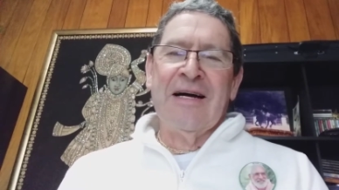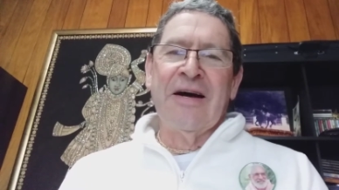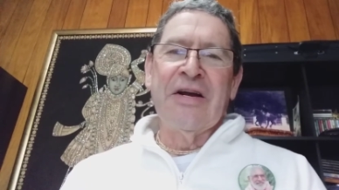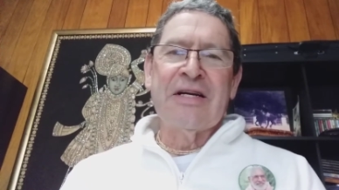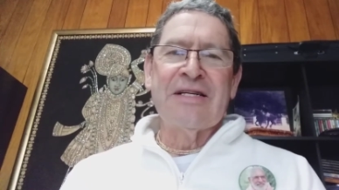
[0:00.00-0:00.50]

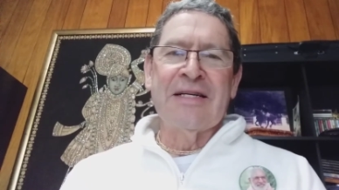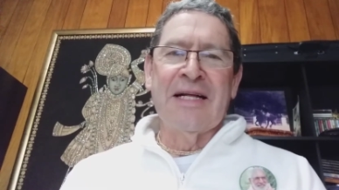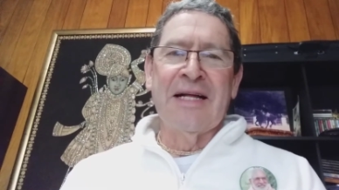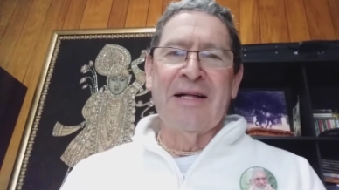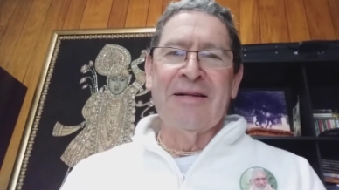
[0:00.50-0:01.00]
Hare
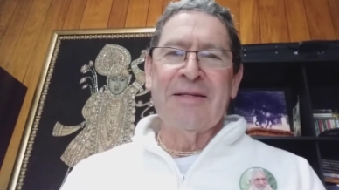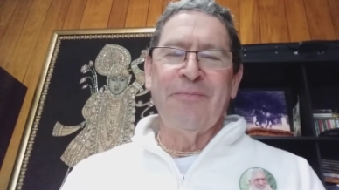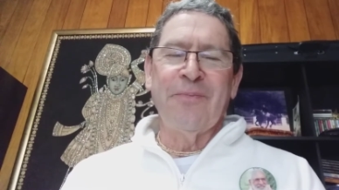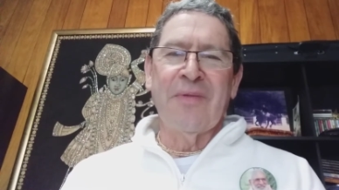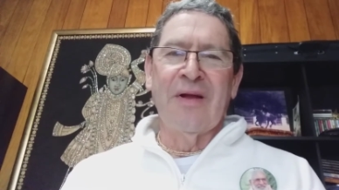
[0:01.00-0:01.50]
Krishna.
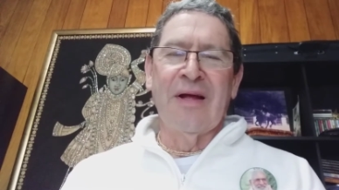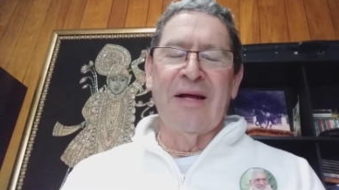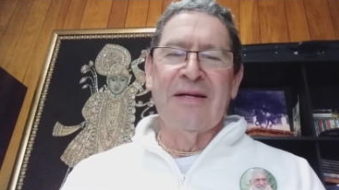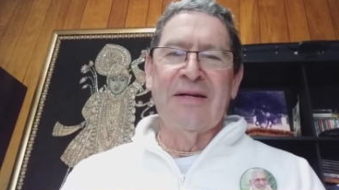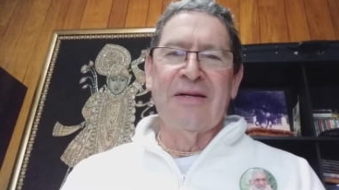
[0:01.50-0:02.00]

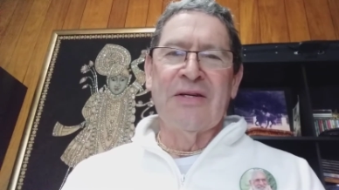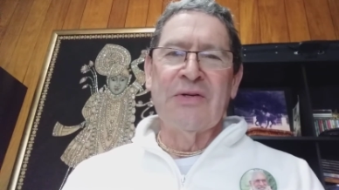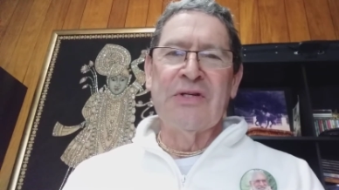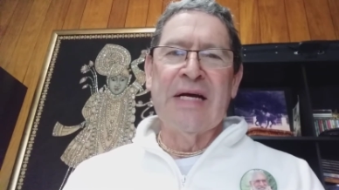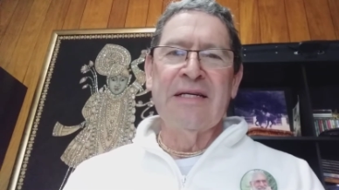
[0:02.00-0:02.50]
So
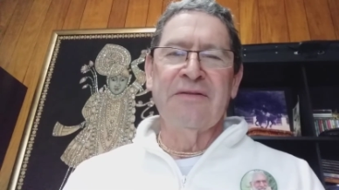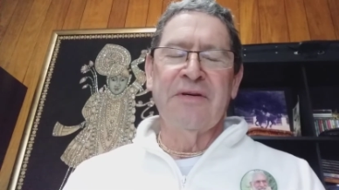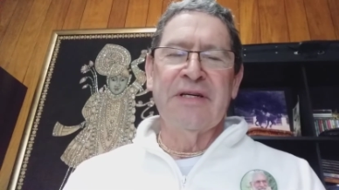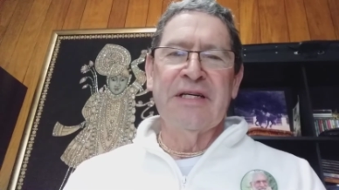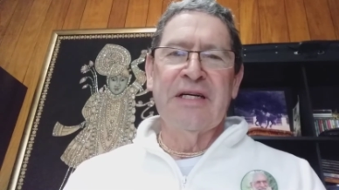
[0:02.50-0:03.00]
today is
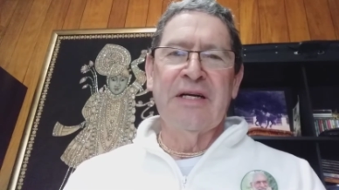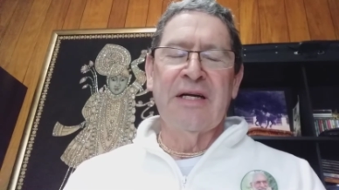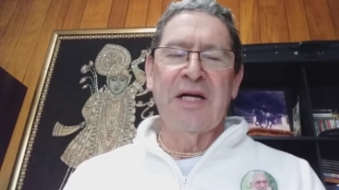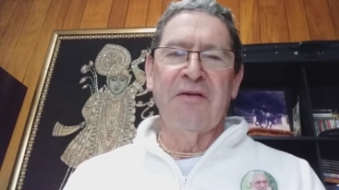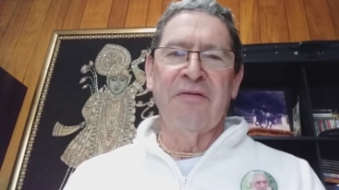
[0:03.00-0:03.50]
very,
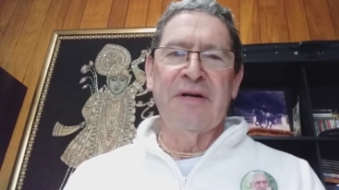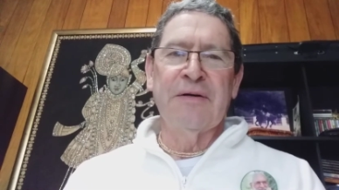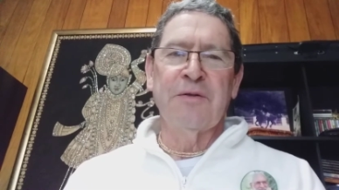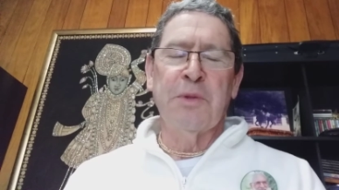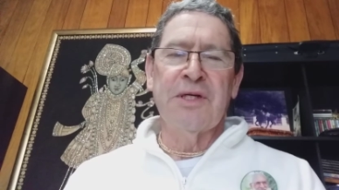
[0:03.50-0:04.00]
very
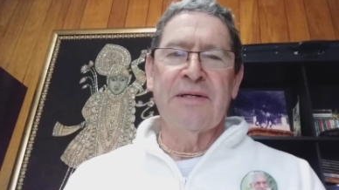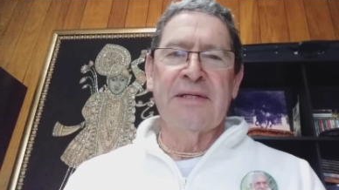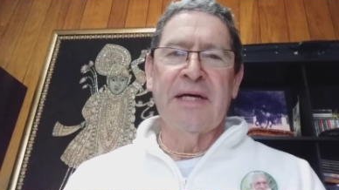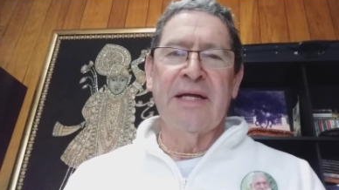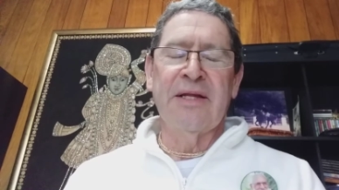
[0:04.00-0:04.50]
auspicious
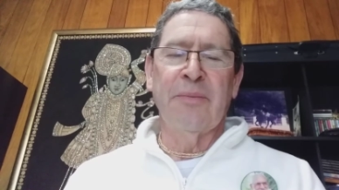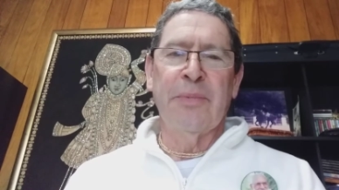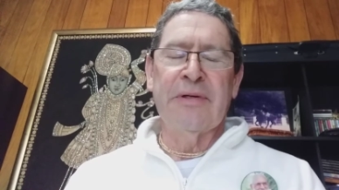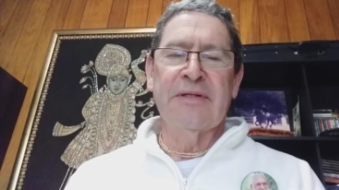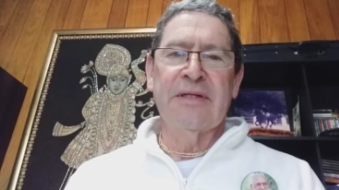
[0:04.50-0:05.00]
day, the
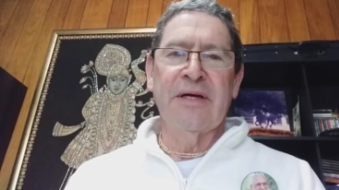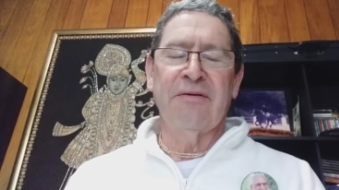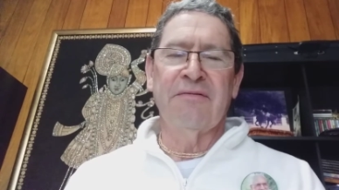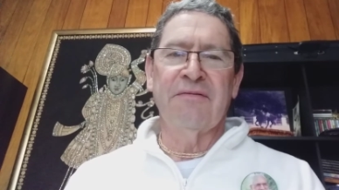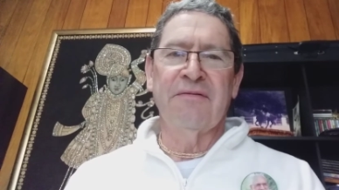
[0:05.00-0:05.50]
appearance day
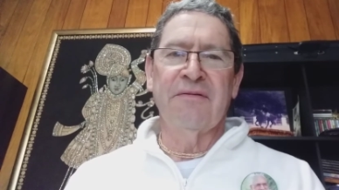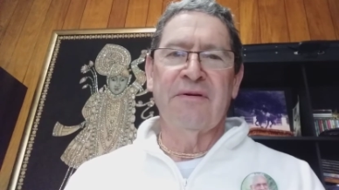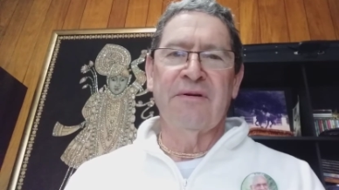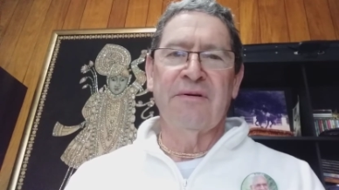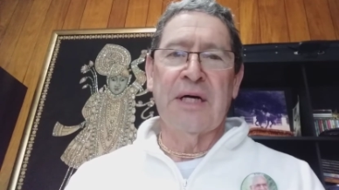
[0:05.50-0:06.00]
of
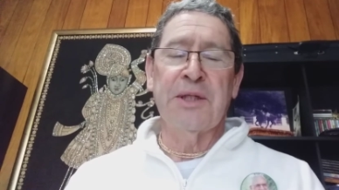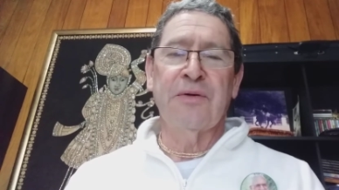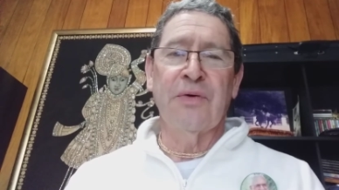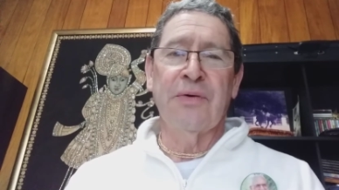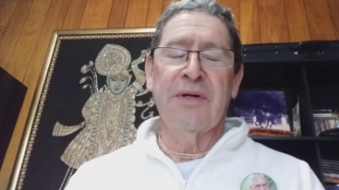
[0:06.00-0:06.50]
Radha
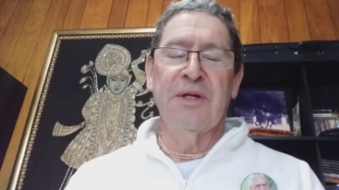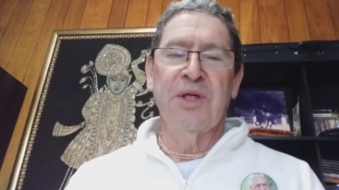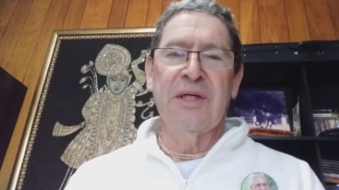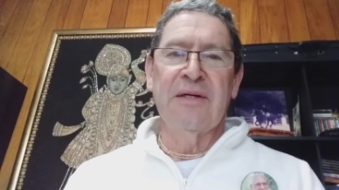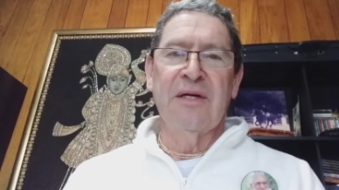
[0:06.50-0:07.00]
Kund.
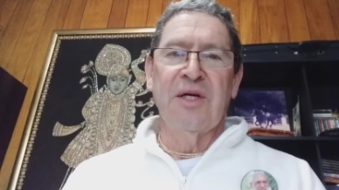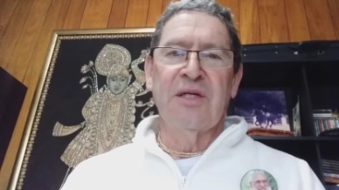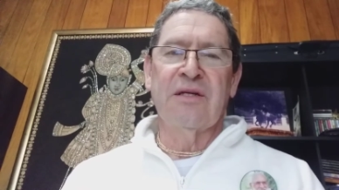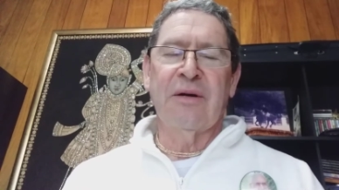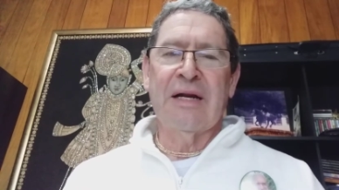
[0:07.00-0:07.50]

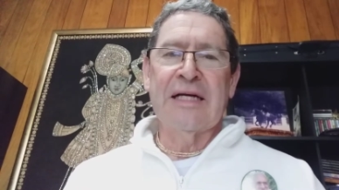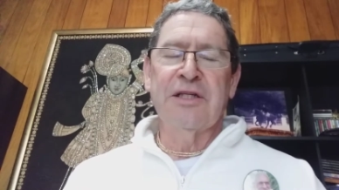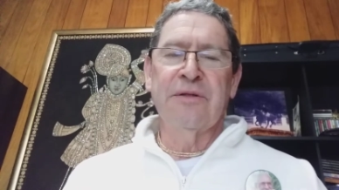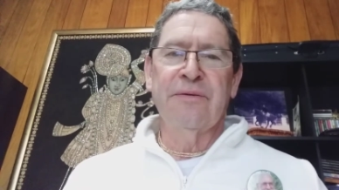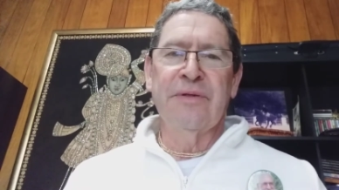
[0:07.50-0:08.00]
So I'd like
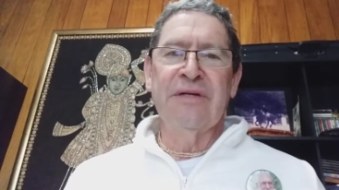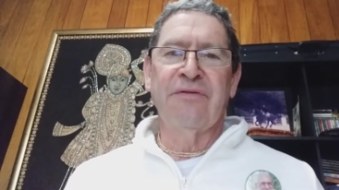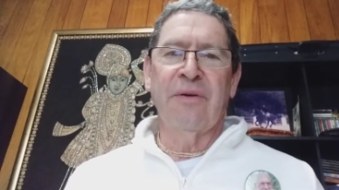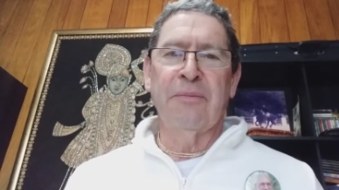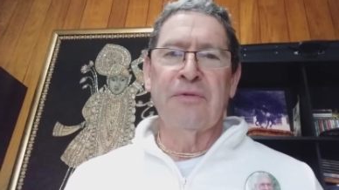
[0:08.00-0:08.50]
to read
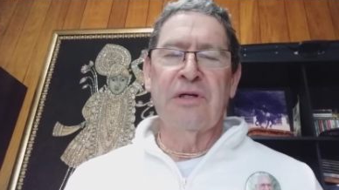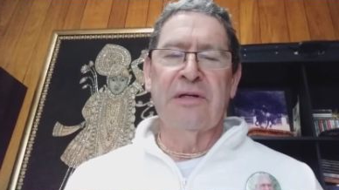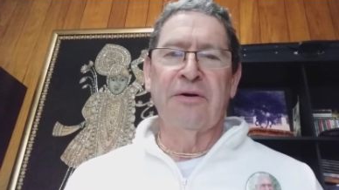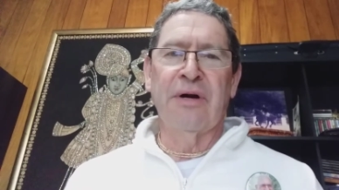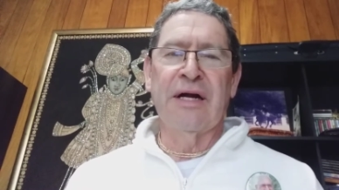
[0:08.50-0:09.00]
from Sri
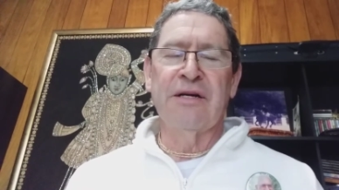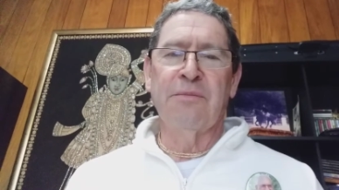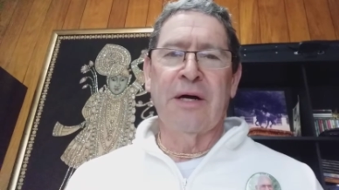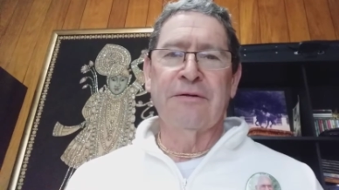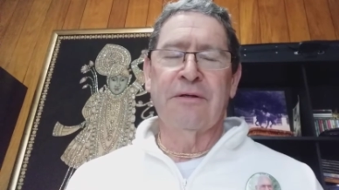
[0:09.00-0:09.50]
Narayan
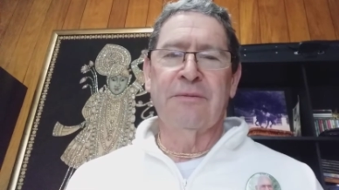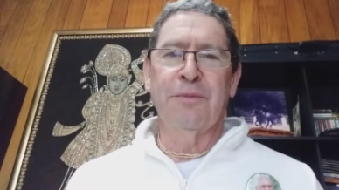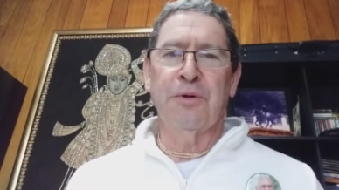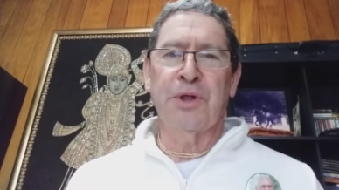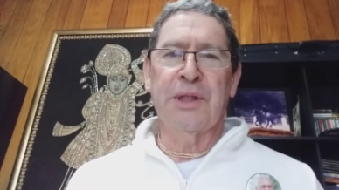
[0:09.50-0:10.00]
Maharaj's
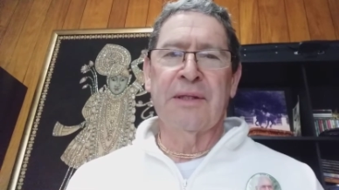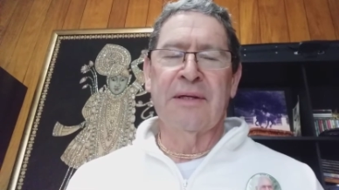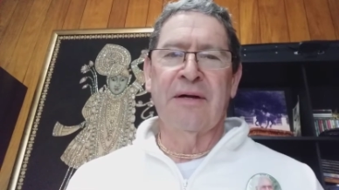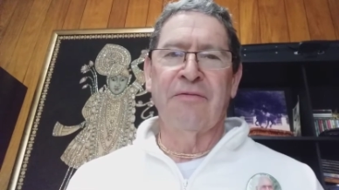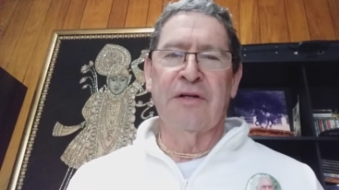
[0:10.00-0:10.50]
book,
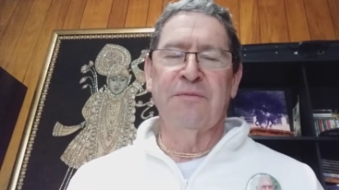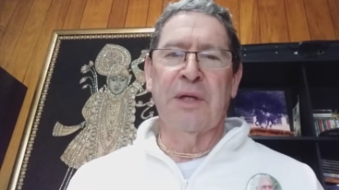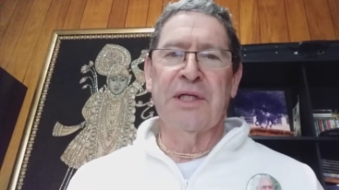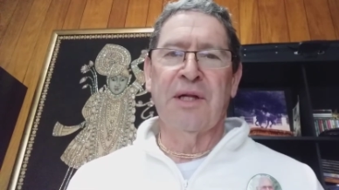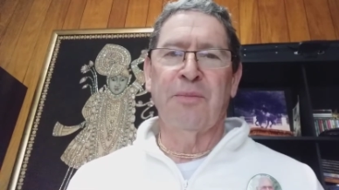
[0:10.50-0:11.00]

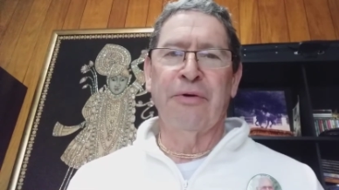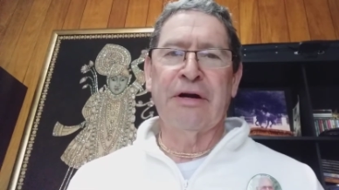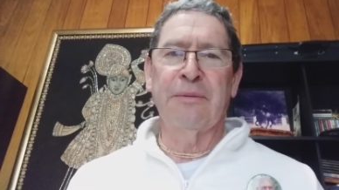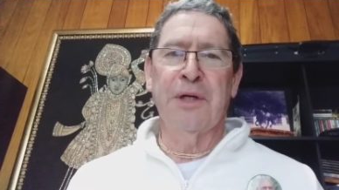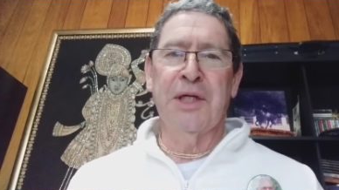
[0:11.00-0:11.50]
Rajmandal
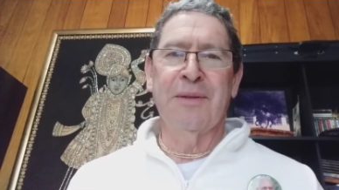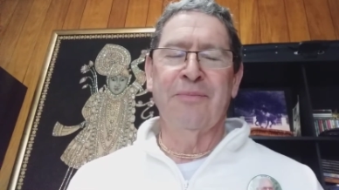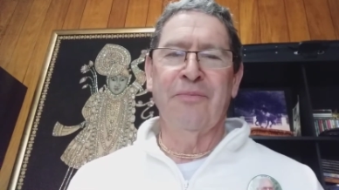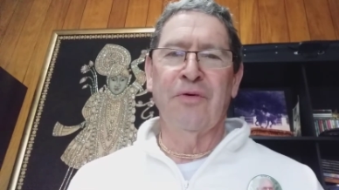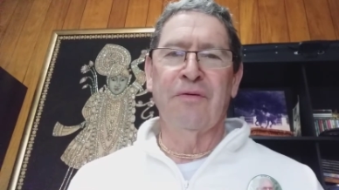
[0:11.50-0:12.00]
Parikrama,
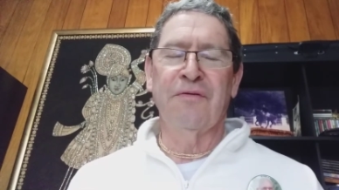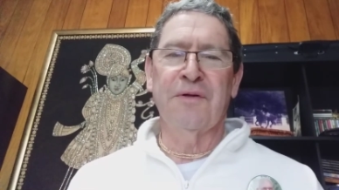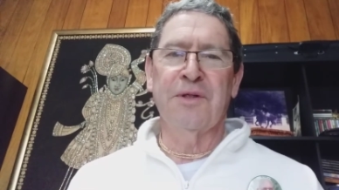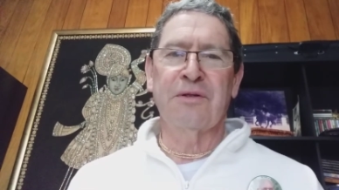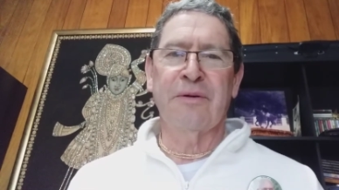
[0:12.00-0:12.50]
beautiful
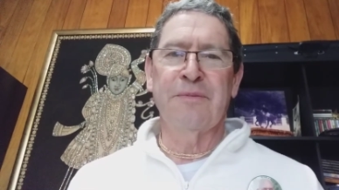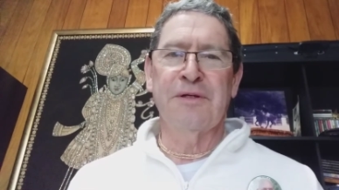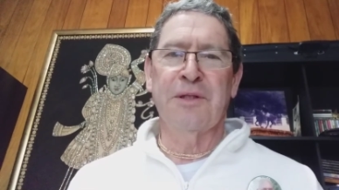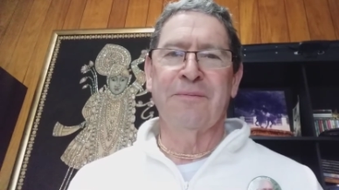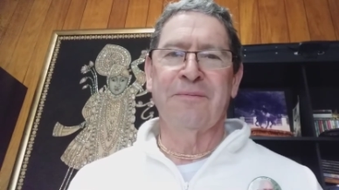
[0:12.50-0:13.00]
description.